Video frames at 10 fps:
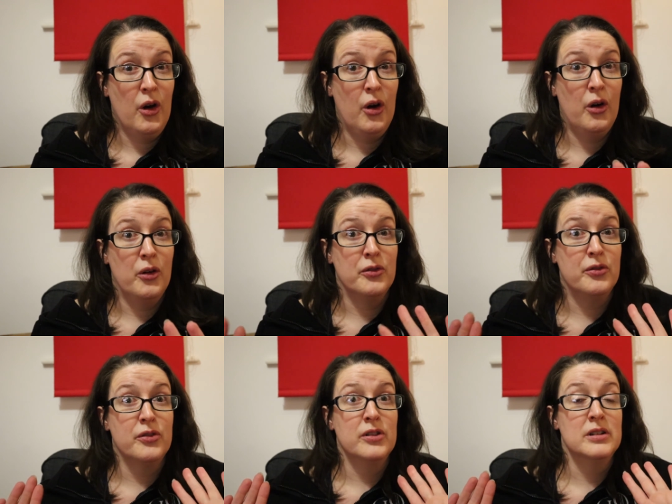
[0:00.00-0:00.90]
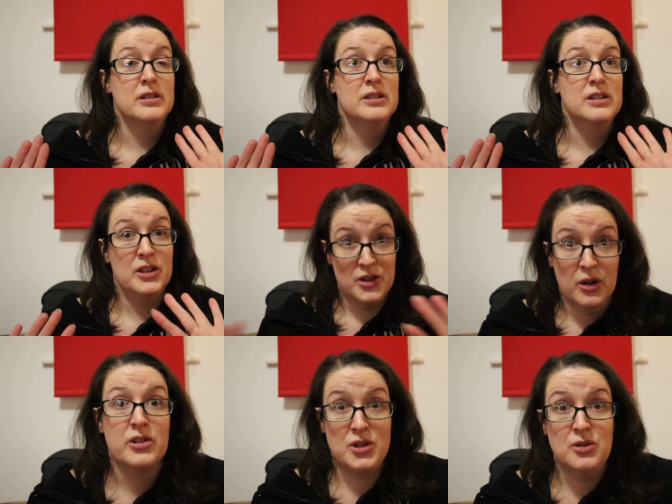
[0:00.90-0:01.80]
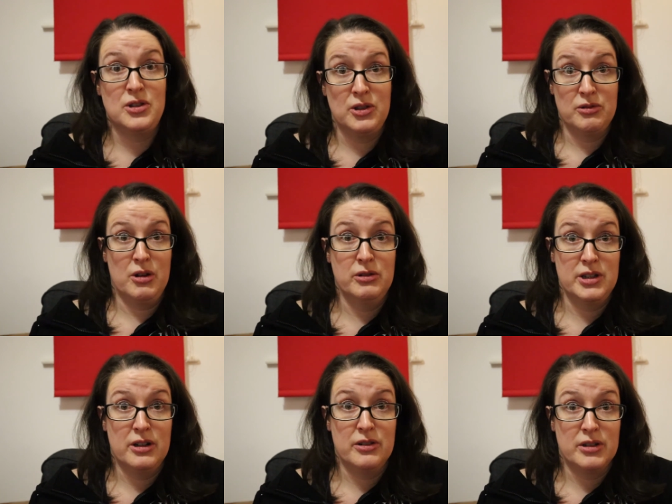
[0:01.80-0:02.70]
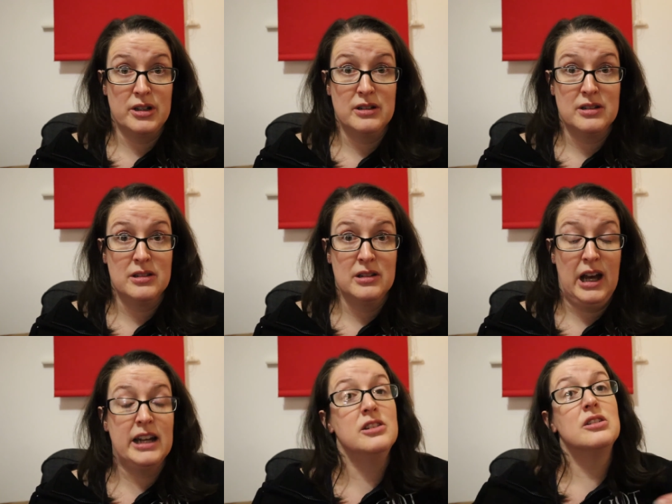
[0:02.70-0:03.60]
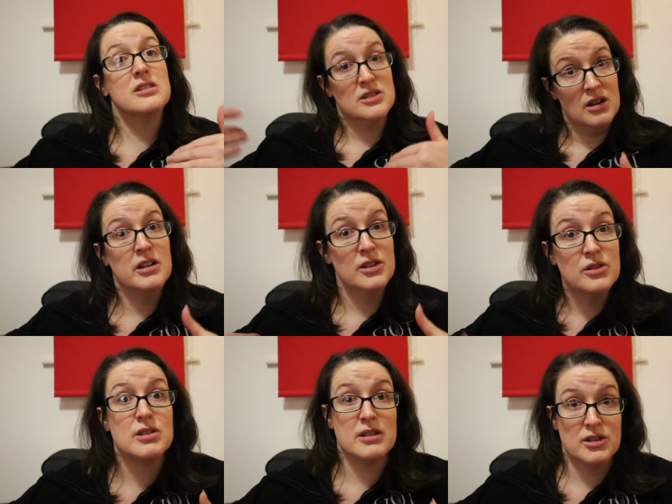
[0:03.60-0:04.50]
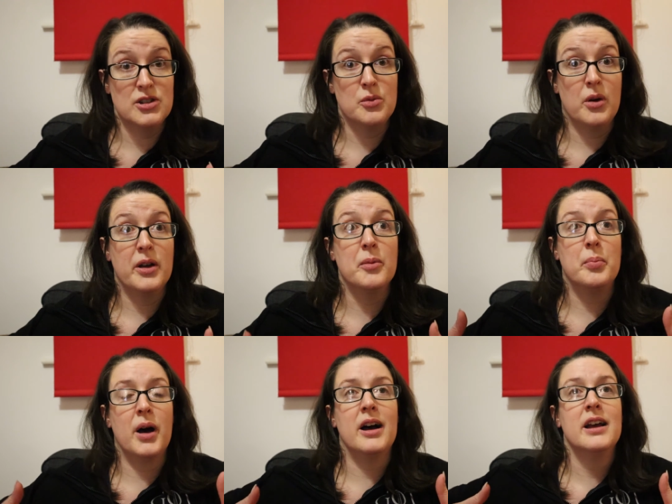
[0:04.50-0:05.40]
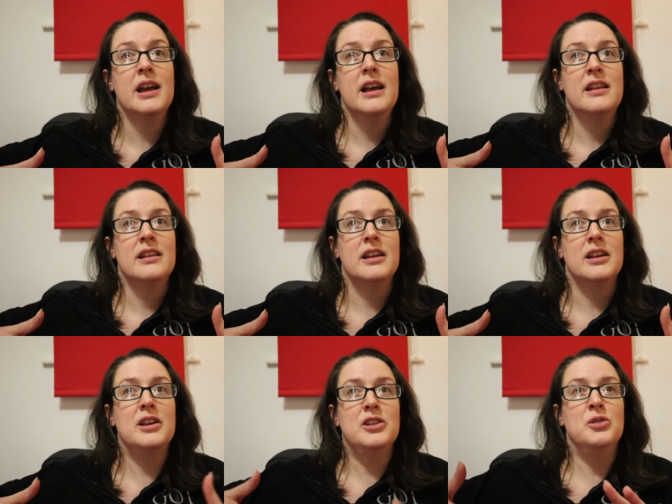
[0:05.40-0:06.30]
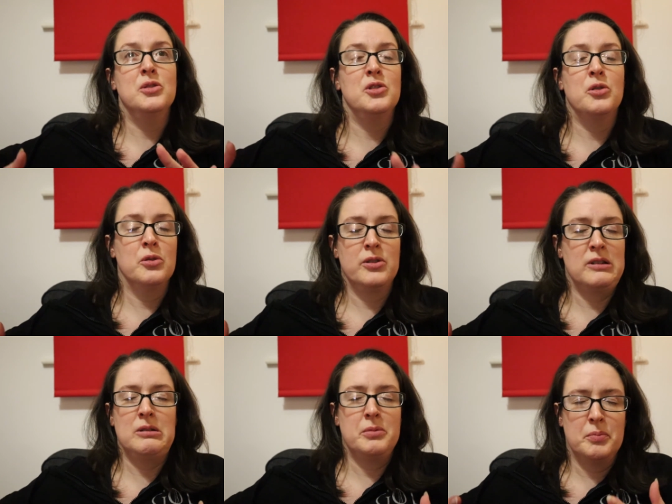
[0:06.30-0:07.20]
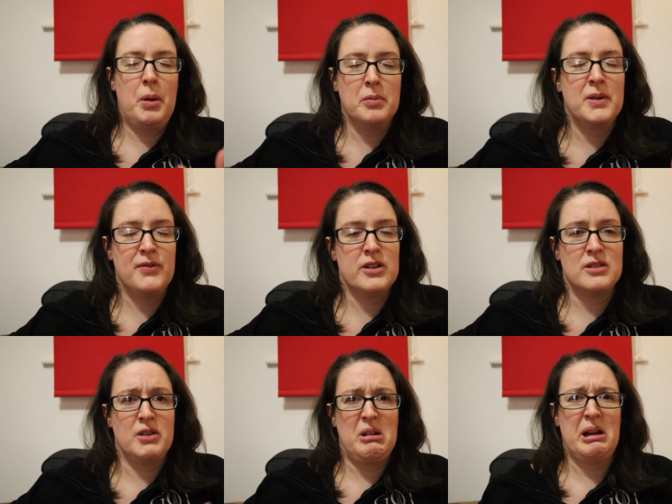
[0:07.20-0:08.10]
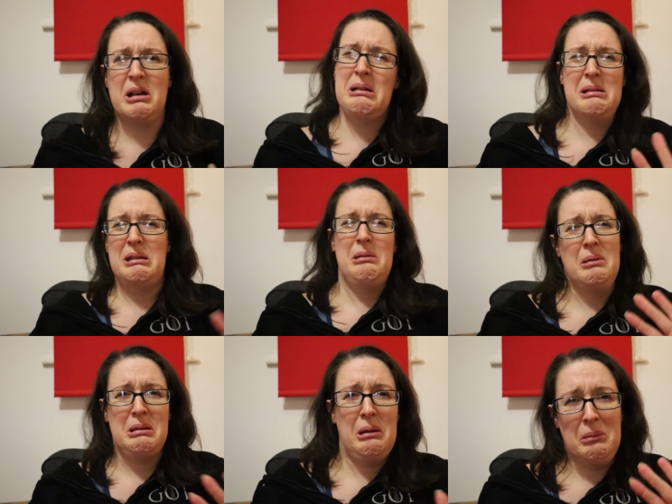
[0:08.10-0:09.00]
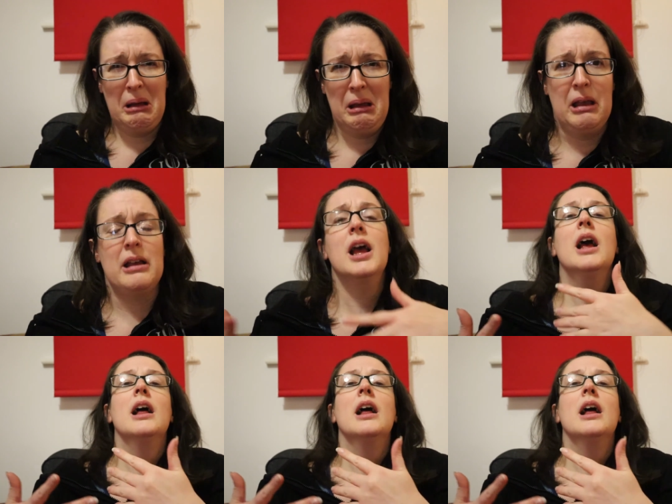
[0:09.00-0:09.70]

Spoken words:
of not using your old deodorant, and you can start using the new one, but you'll probably find yourself going like, oh, you're not working.